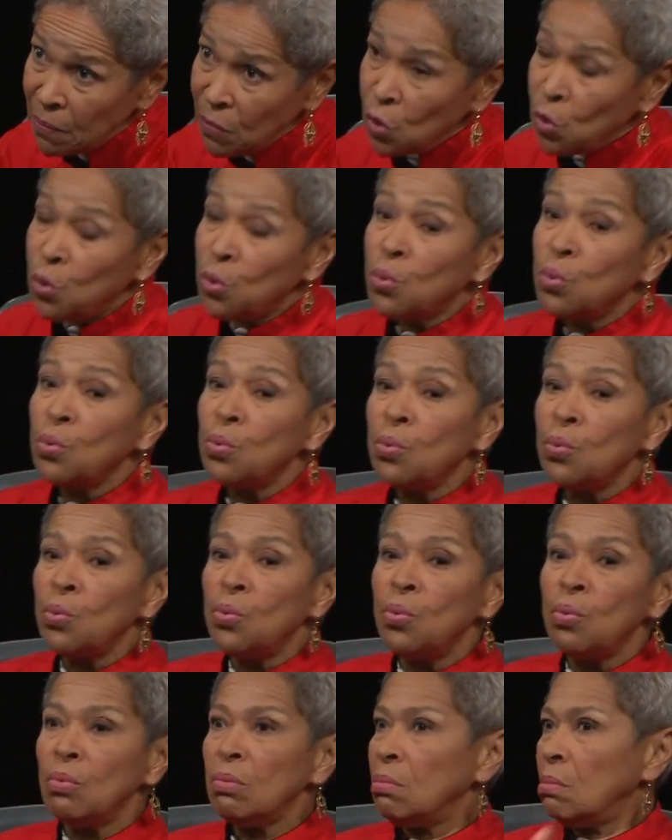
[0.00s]

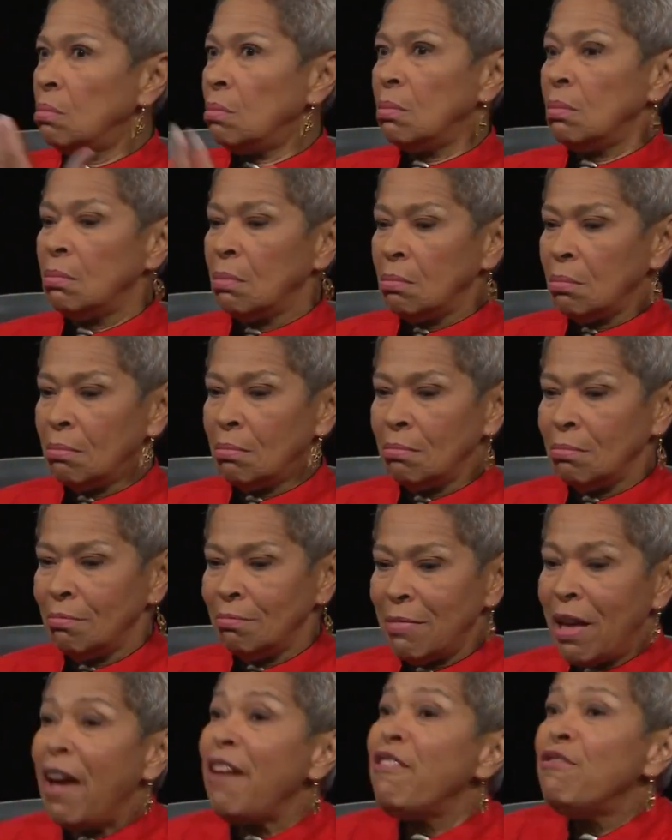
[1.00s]
to
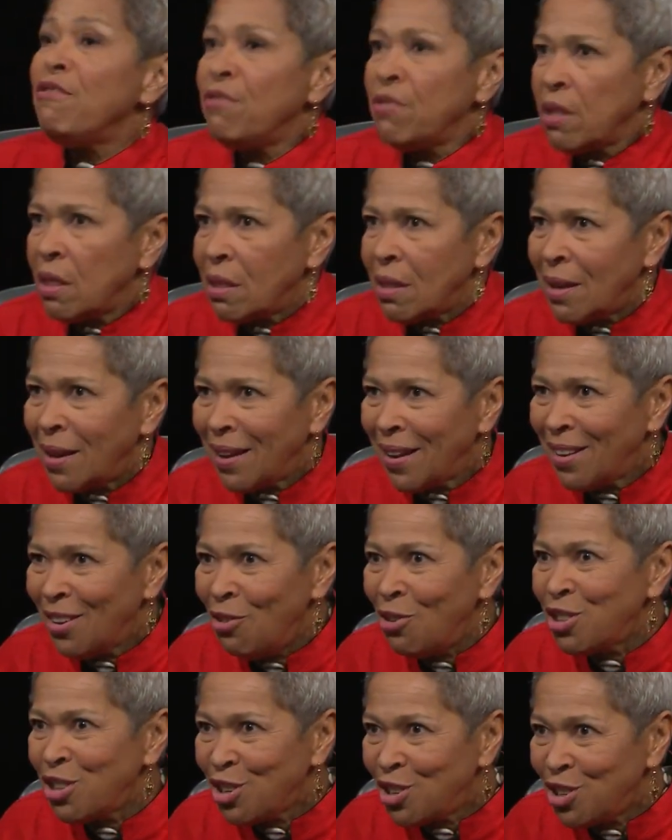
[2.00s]
everything, yeah. all the